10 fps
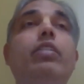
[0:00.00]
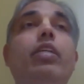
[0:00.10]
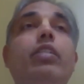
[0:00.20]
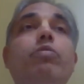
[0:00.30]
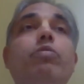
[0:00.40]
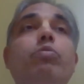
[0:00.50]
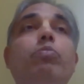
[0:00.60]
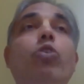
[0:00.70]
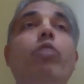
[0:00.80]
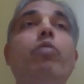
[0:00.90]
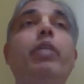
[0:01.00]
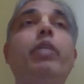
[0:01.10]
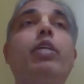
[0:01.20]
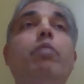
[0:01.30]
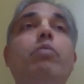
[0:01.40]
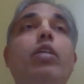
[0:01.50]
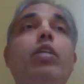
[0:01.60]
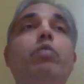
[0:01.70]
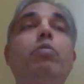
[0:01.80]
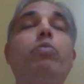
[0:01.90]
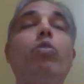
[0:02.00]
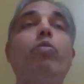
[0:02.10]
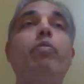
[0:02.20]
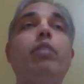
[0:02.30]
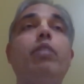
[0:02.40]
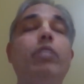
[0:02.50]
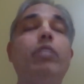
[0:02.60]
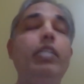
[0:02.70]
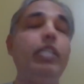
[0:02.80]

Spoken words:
Yes, more we become knowledgeable, more we become